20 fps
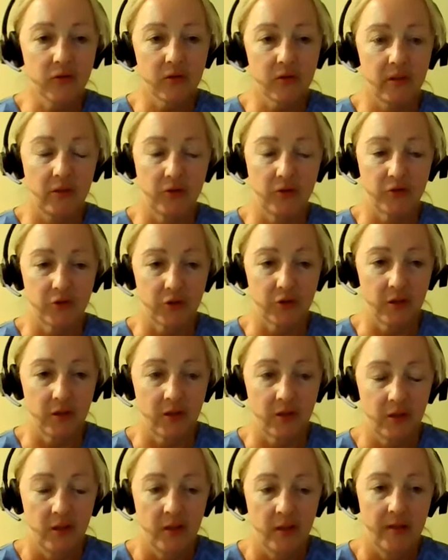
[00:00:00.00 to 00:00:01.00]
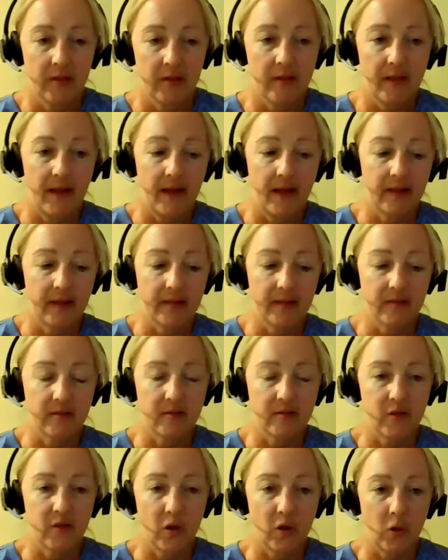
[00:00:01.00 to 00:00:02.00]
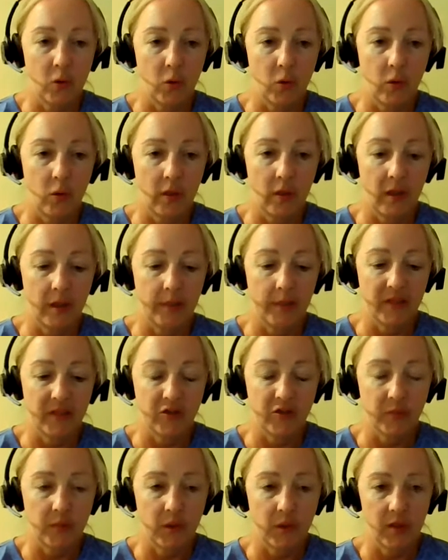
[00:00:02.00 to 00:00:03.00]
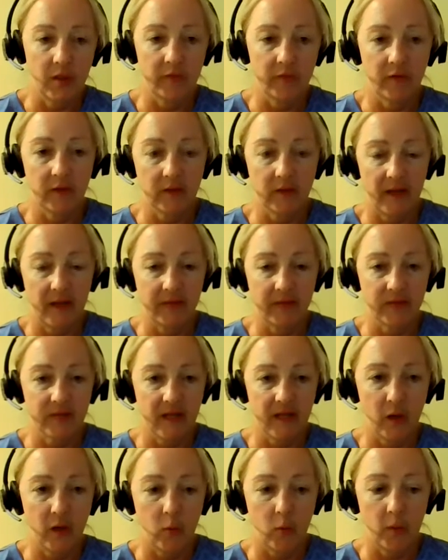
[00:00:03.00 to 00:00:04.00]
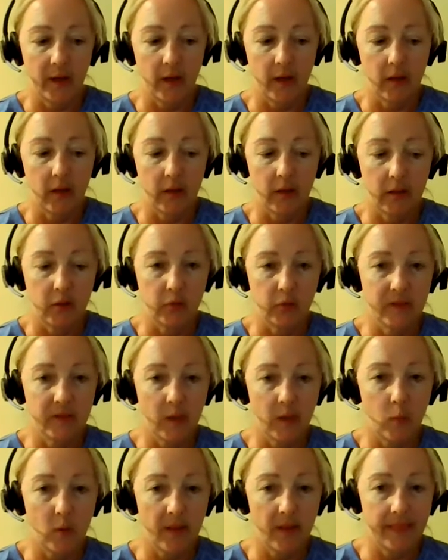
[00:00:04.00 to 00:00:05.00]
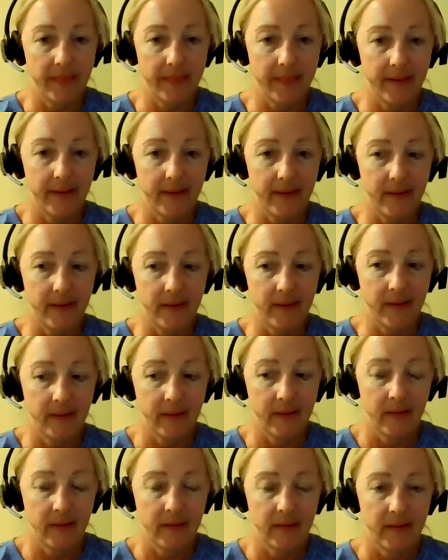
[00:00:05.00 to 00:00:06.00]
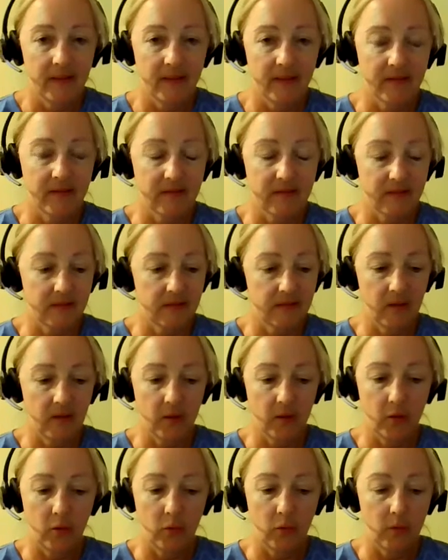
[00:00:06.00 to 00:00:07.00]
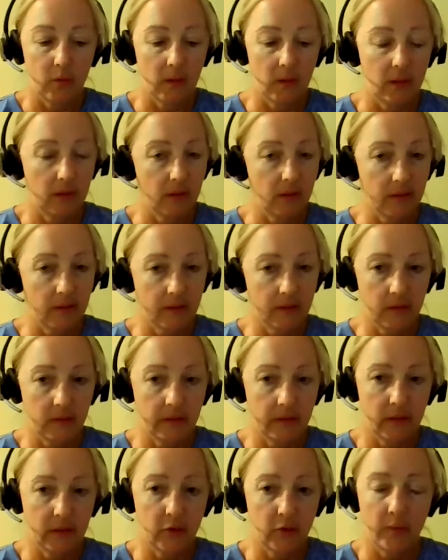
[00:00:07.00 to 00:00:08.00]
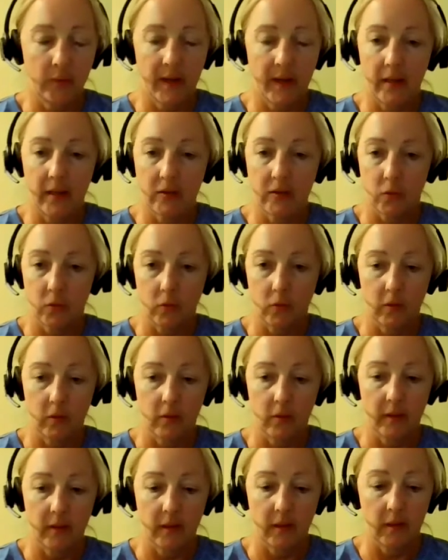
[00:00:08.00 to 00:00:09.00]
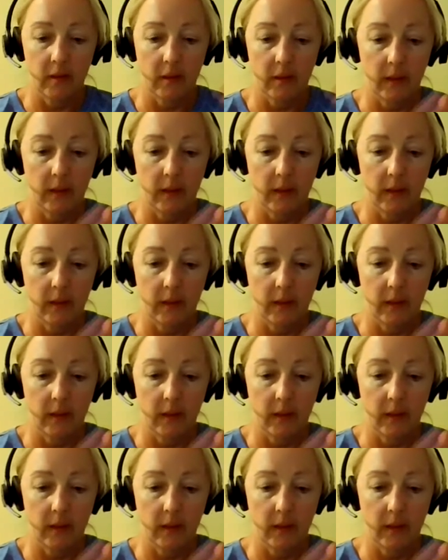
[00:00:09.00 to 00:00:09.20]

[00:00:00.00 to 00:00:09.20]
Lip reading: culture that is so much a part of our lives now, where you say one thing that's, a little incorrect, or that